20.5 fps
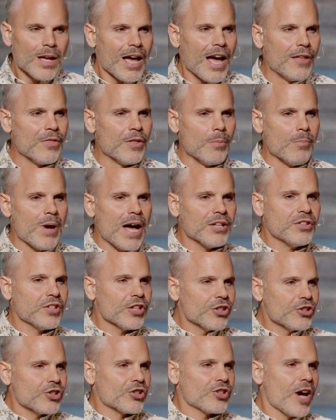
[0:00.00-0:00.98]
And the
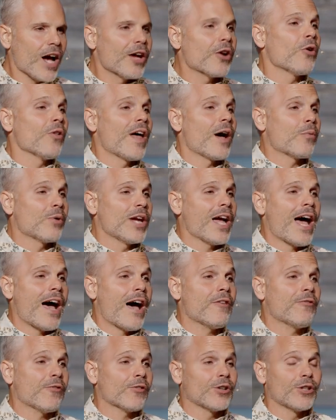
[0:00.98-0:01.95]
message title that we
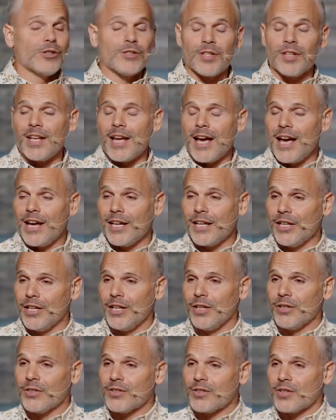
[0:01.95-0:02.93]
have for you
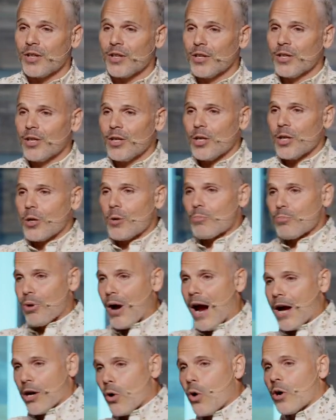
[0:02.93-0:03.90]
today is
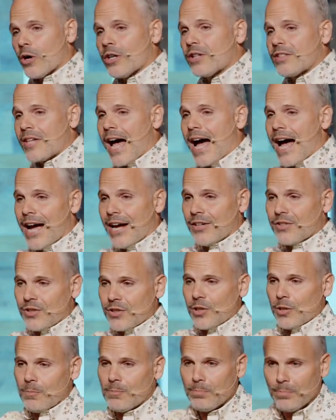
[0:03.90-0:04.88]

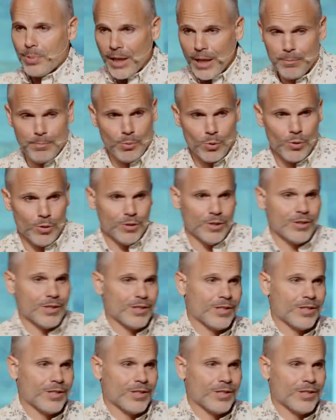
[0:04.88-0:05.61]
Prioritize People.